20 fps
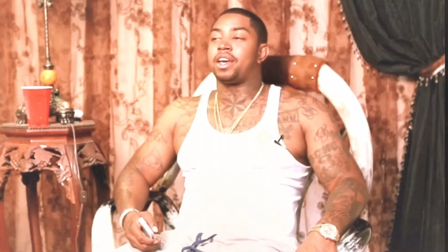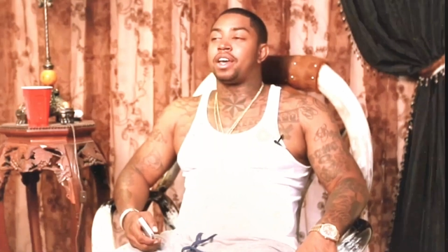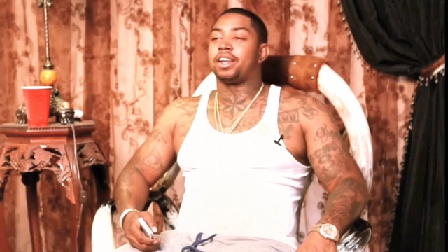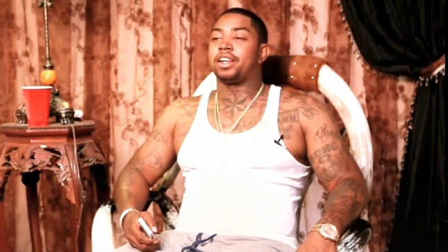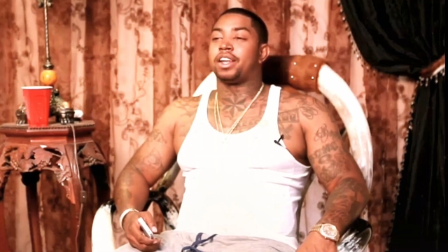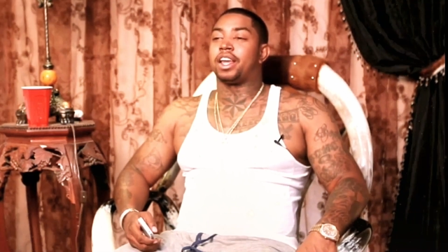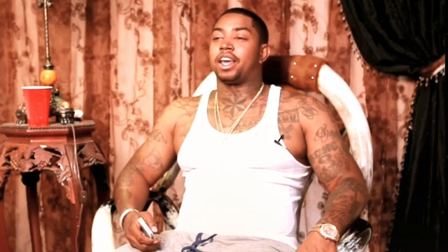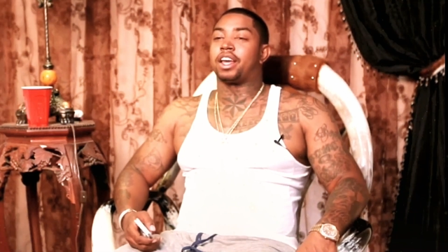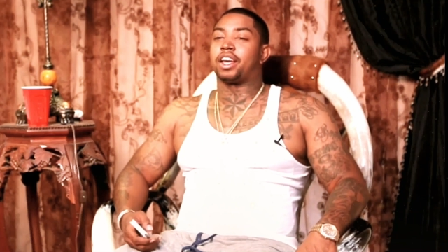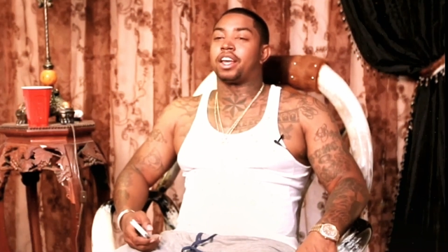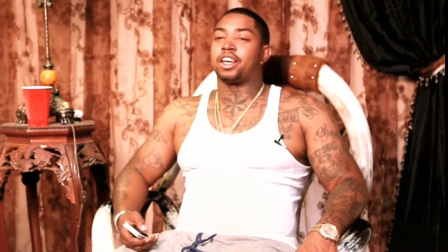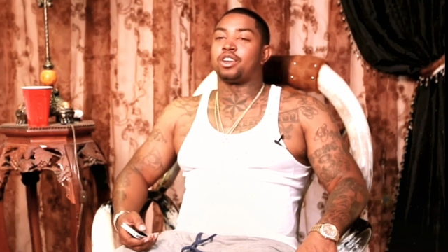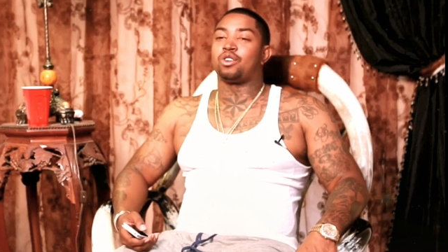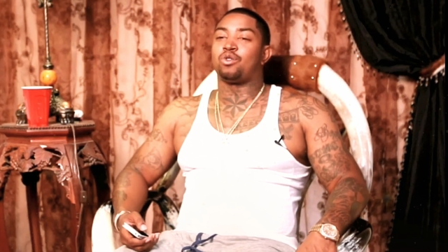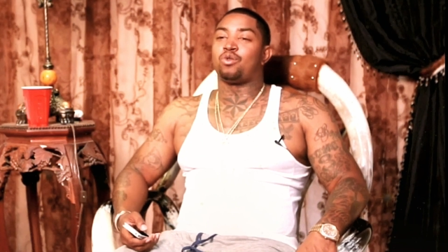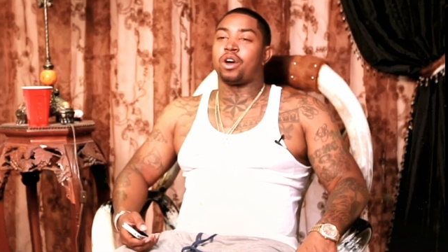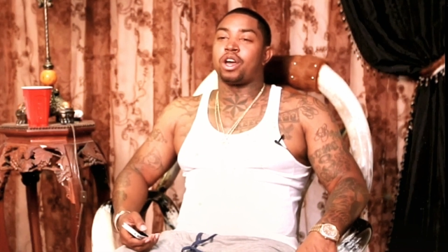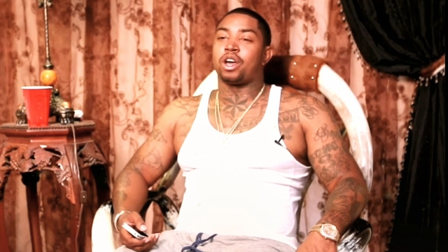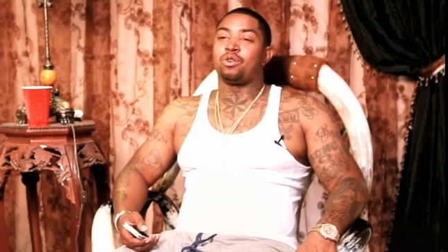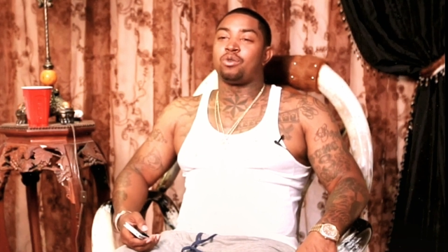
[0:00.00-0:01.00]
because
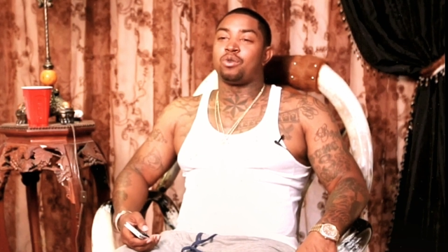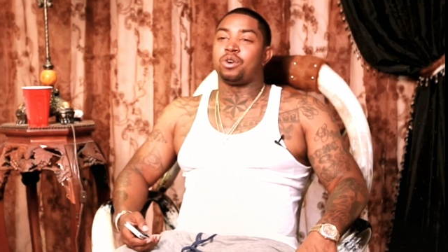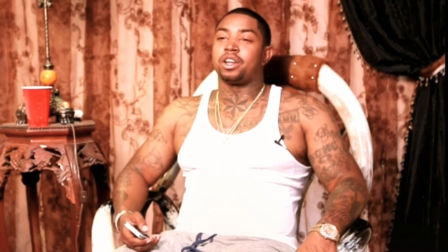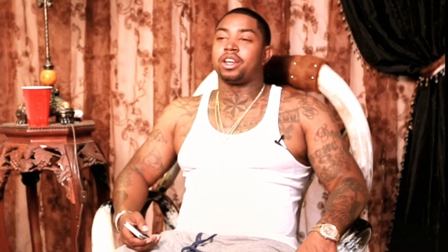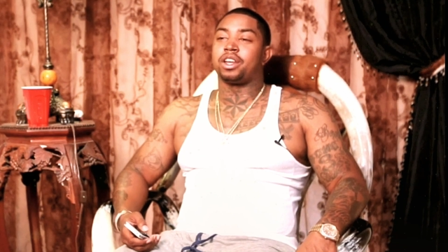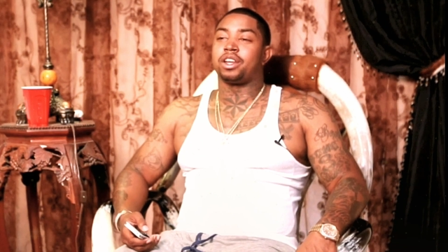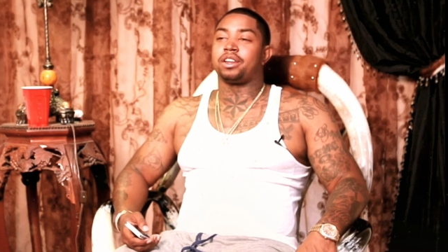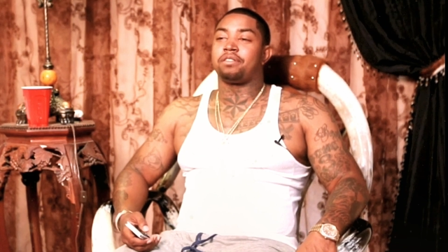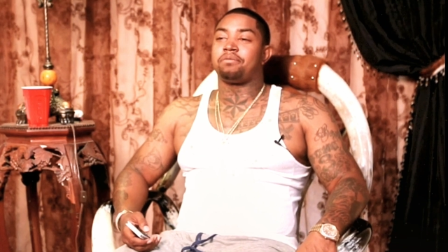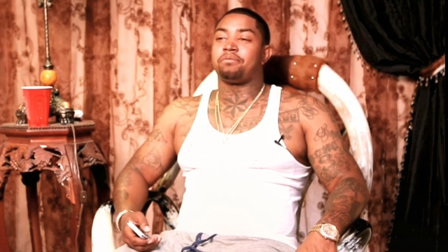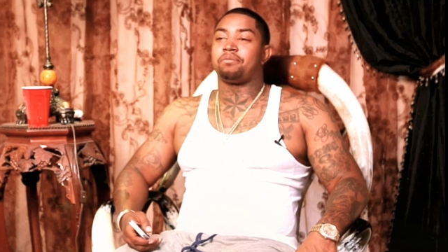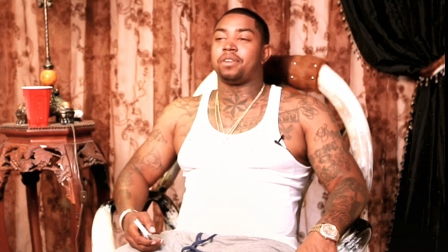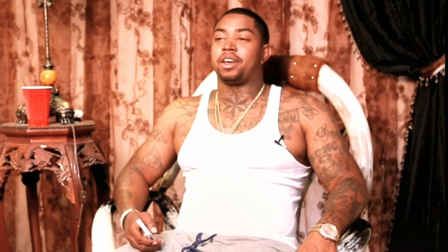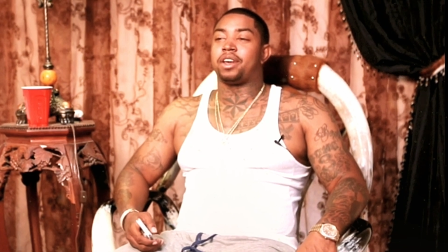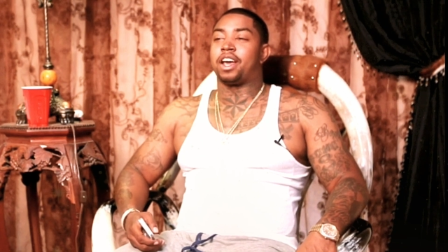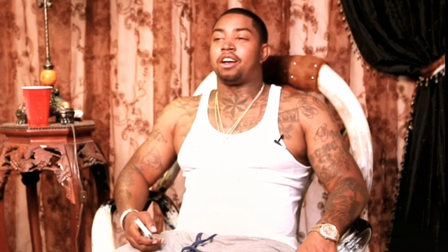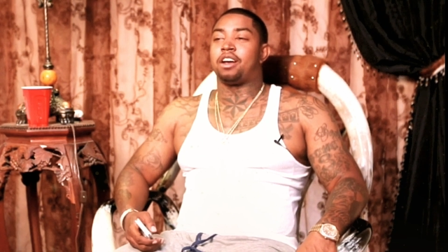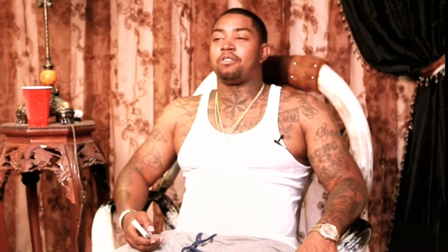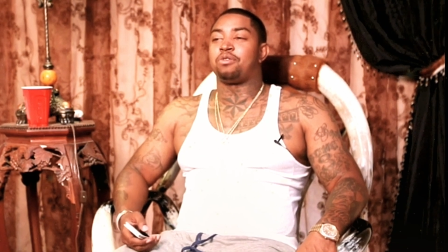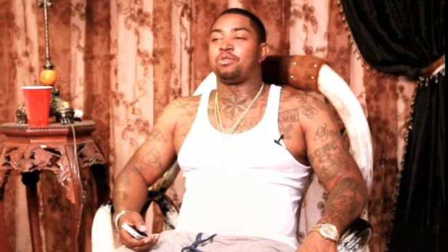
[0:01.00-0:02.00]
he knew
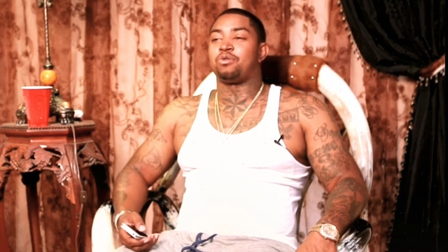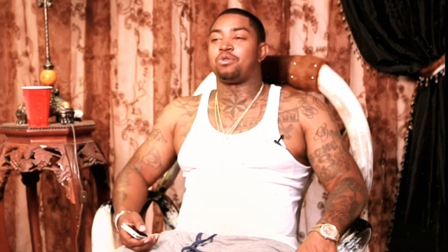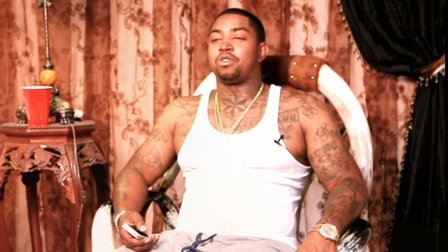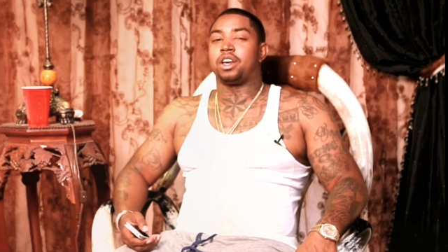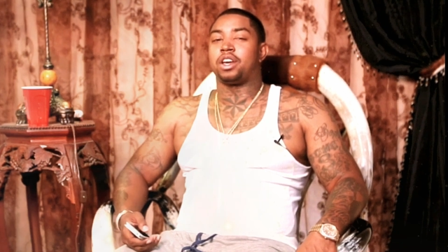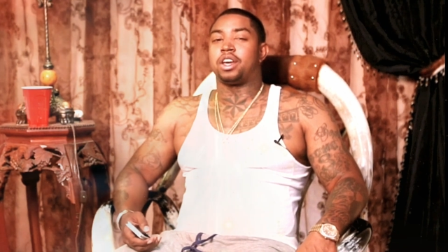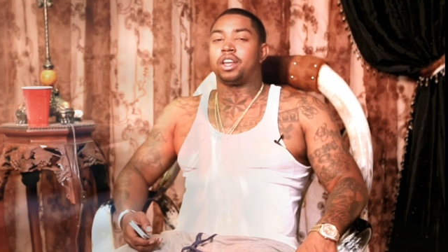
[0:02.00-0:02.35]
someone else was